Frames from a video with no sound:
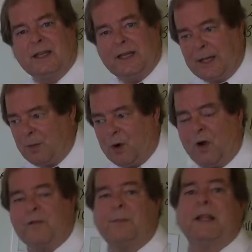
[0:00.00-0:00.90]
Any more
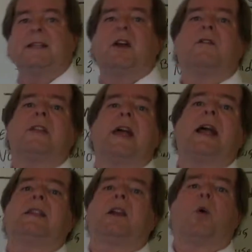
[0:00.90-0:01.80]
overbids over
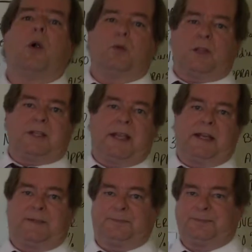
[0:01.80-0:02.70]
that, the court will set
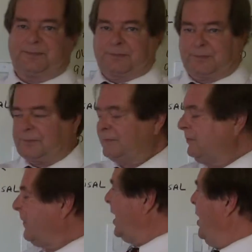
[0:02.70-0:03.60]
it.
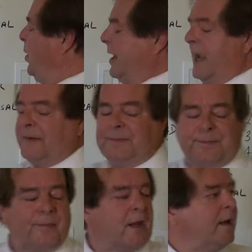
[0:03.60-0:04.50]
Okay.
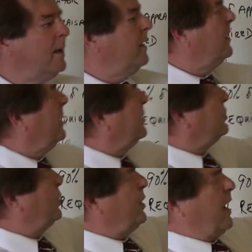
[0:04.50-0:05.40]

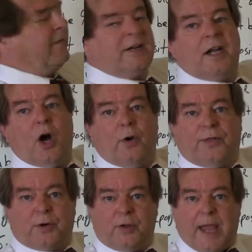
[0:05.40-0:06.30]
Do you have to go
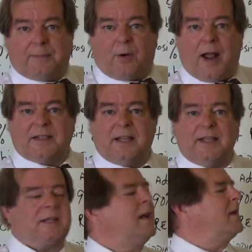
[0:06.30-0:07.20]
through that
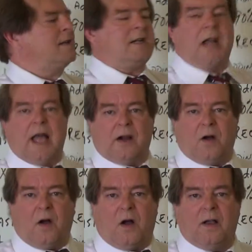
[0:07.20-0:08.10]
process? Not at
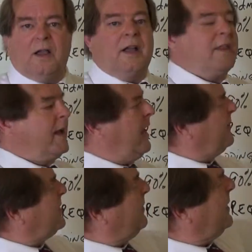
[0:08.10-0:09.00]
all. They
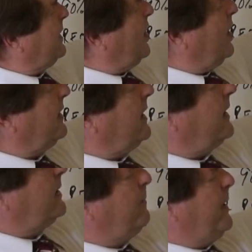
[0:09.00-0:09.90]
have something called the
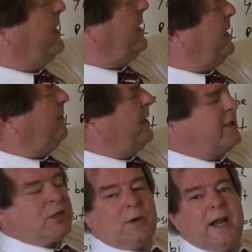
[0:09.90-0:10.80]
Independent
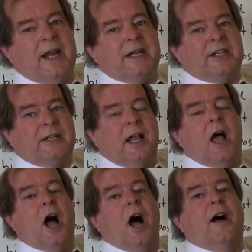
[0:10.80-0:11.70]
Administration
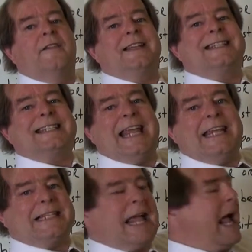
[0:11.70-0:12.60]
of
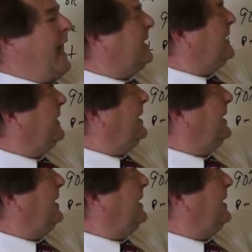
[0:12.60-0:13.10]
Estates Act.